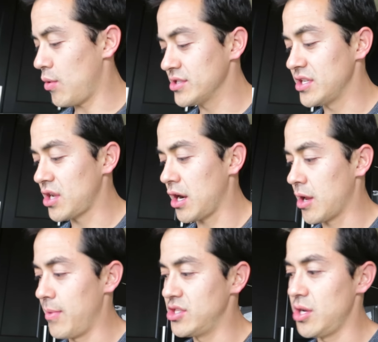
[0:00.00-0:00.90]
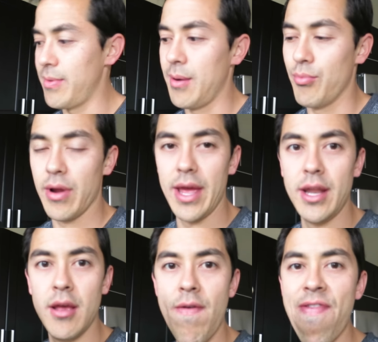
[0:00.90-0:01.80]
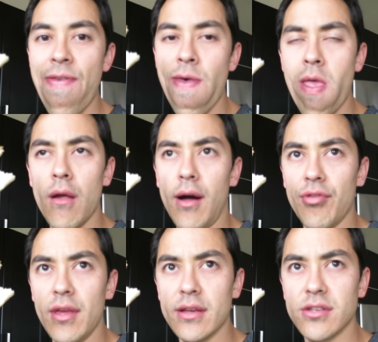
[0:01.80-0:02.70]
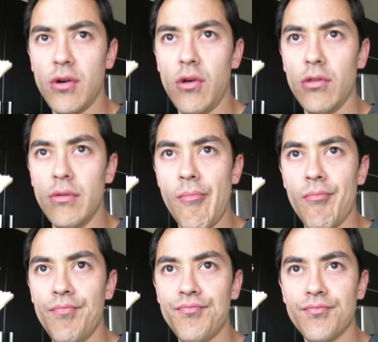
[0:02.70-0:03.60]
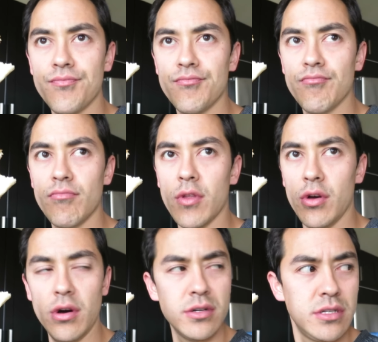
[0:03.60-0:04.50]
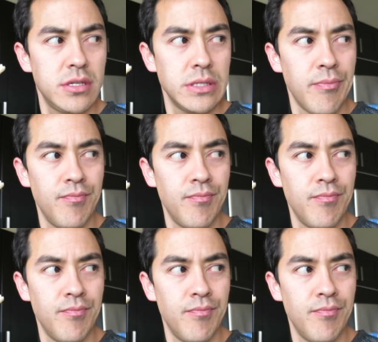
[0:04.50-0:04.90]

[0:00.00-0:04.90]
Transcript: I watched a documentary about bread. I think it's called Cooked.